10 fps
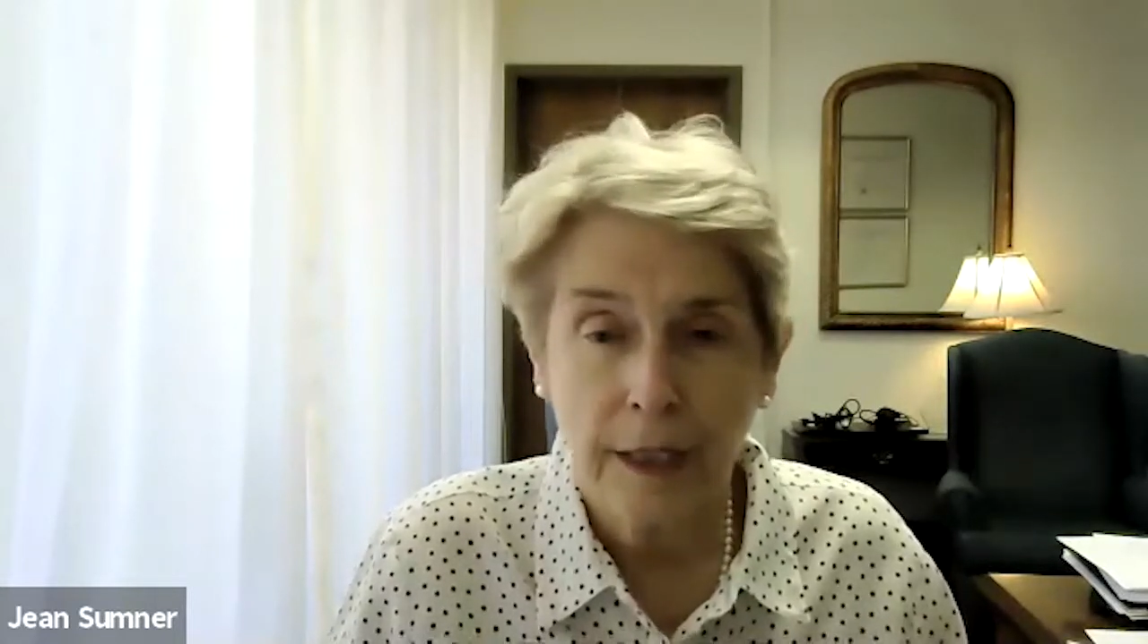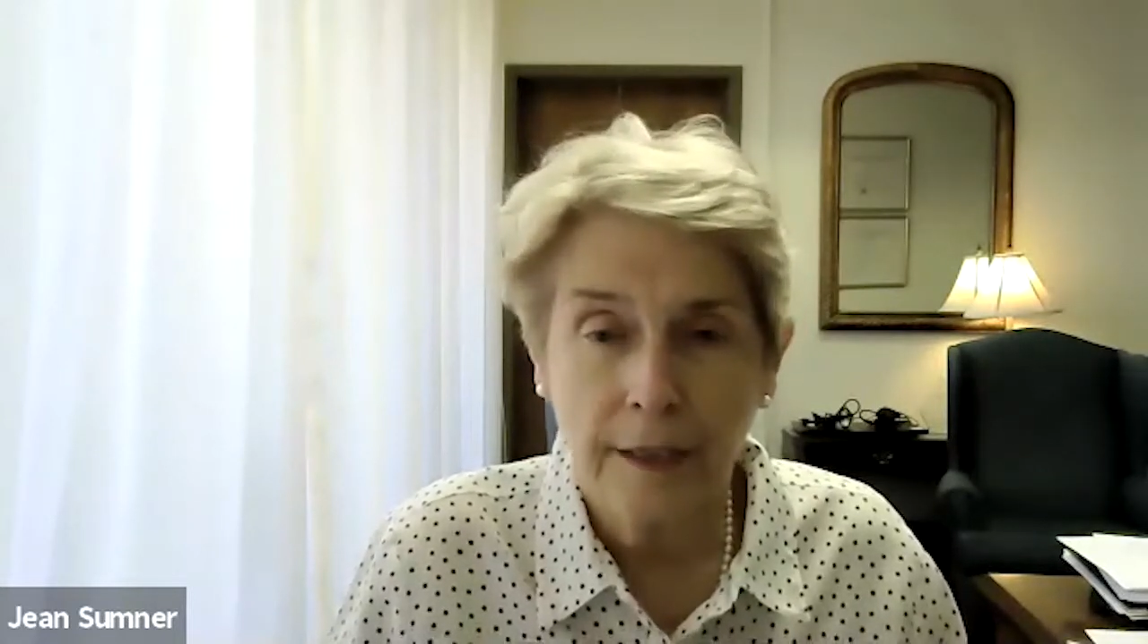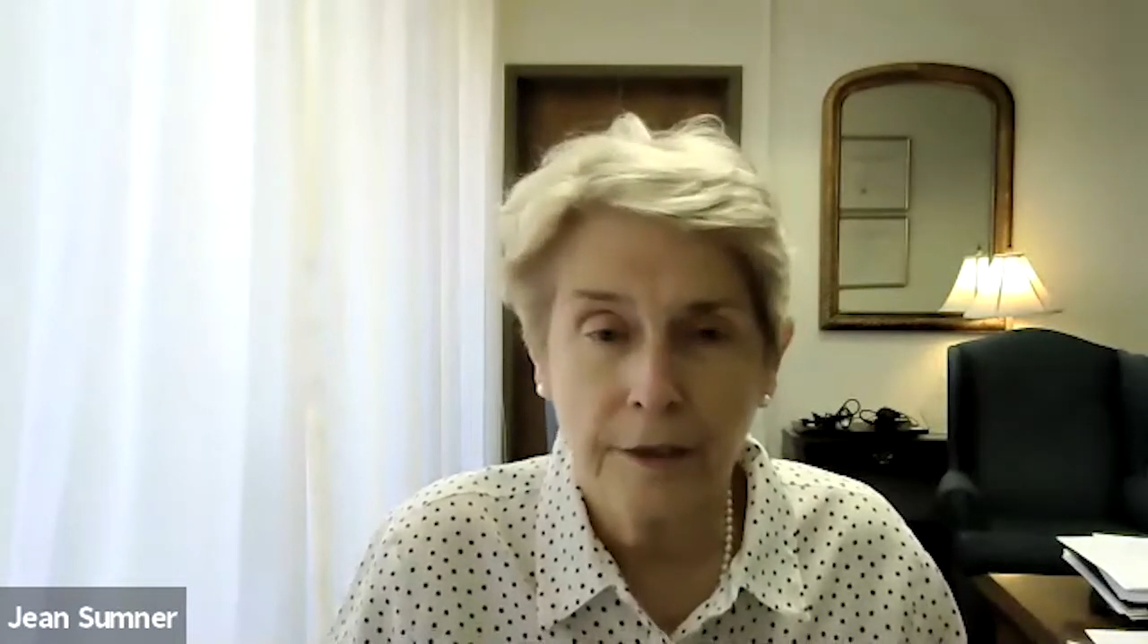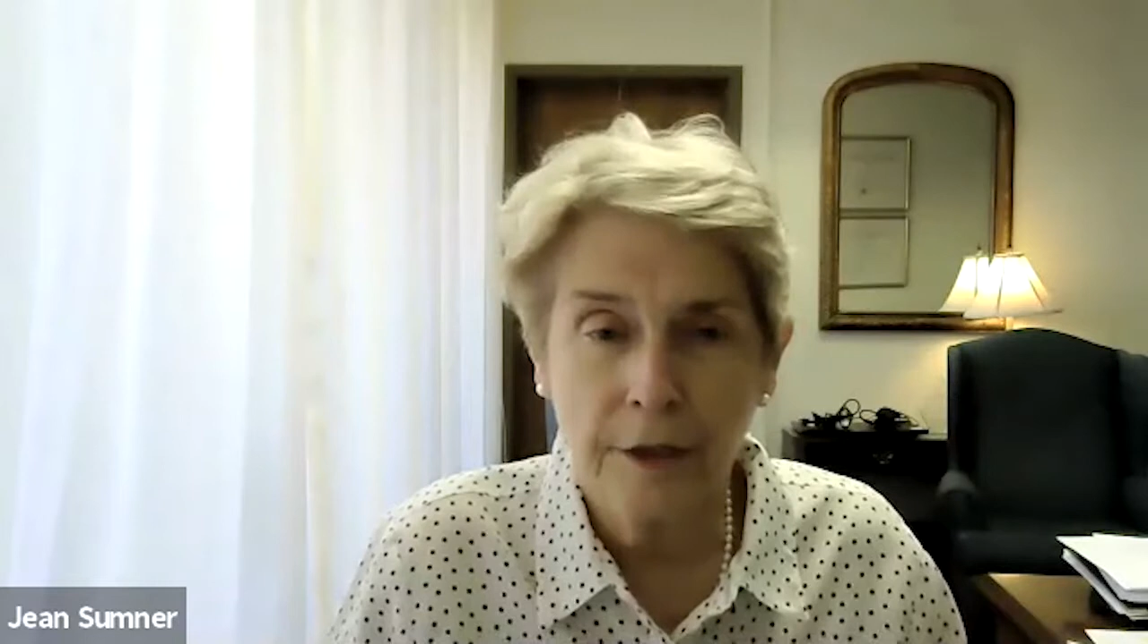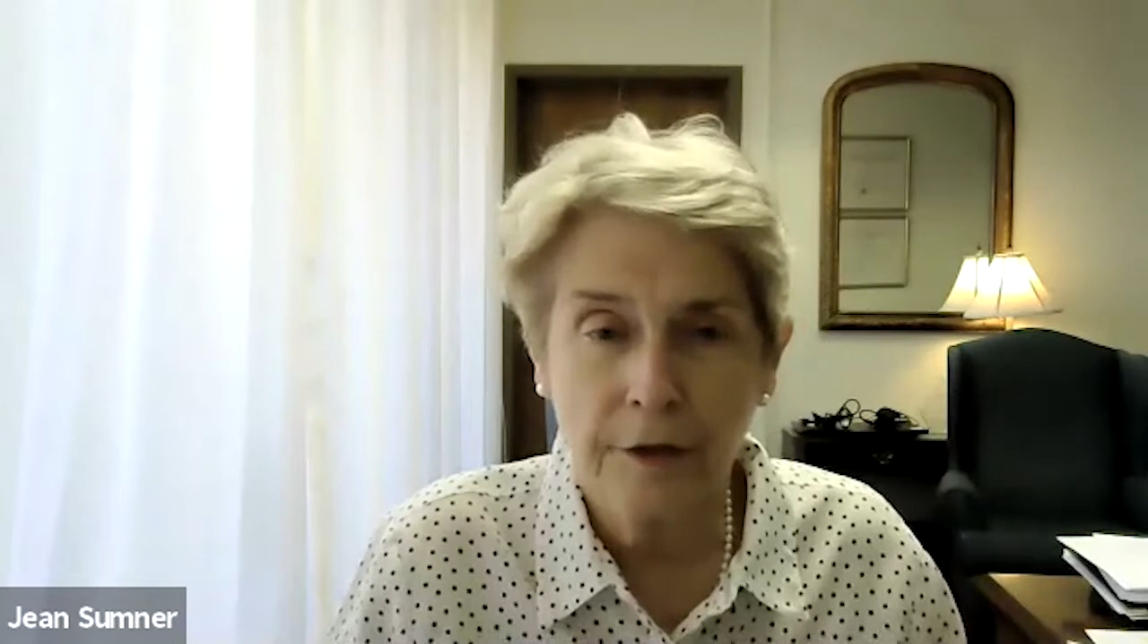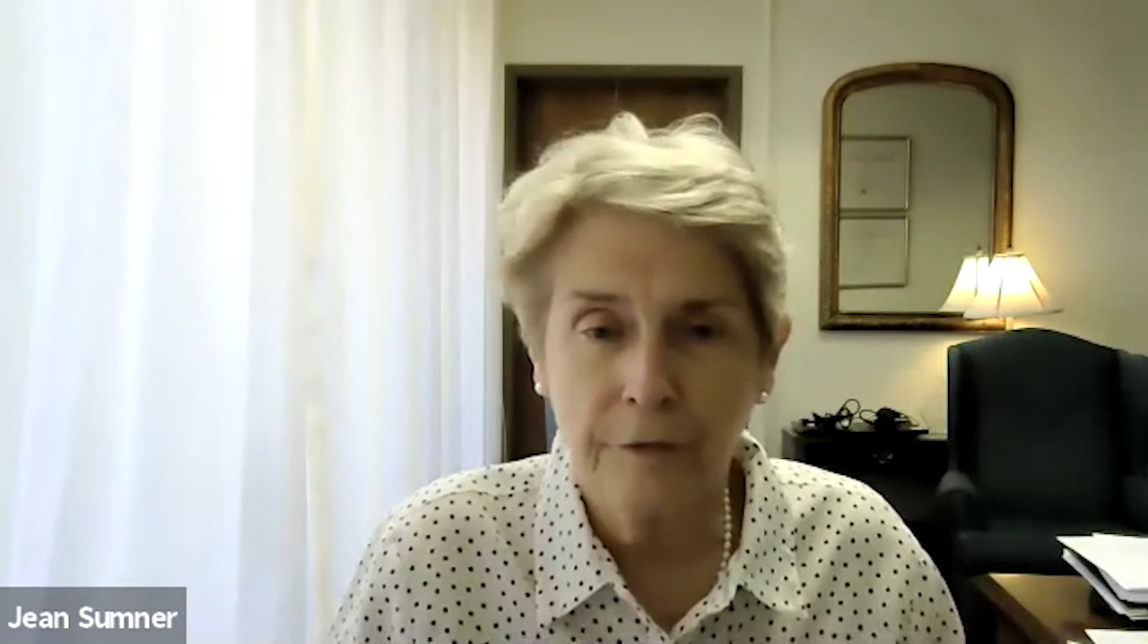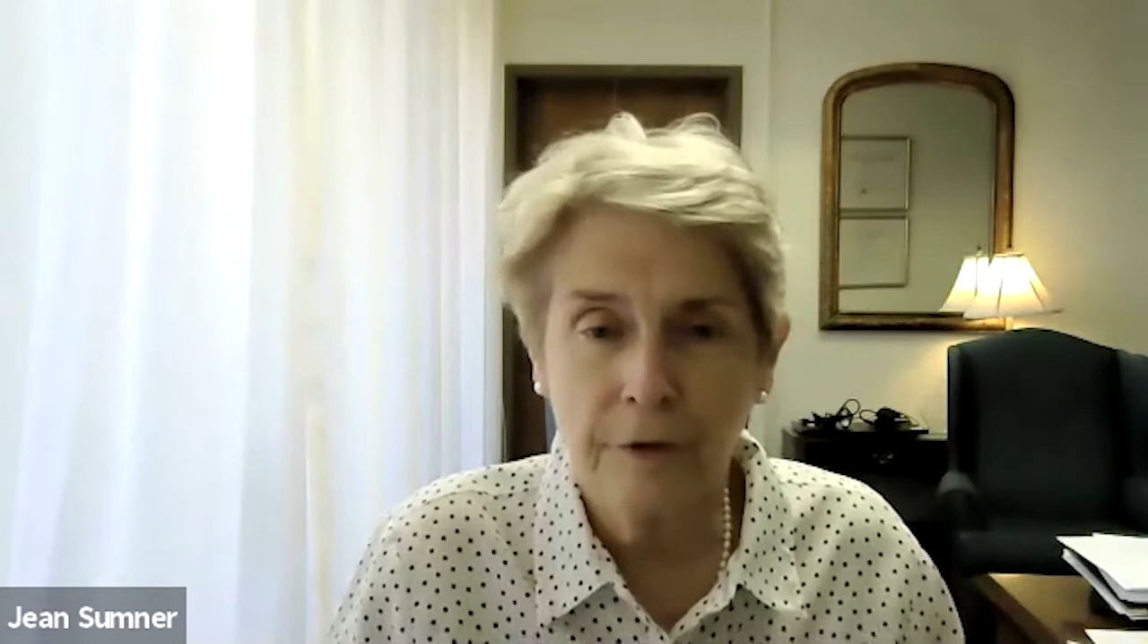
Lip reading: And so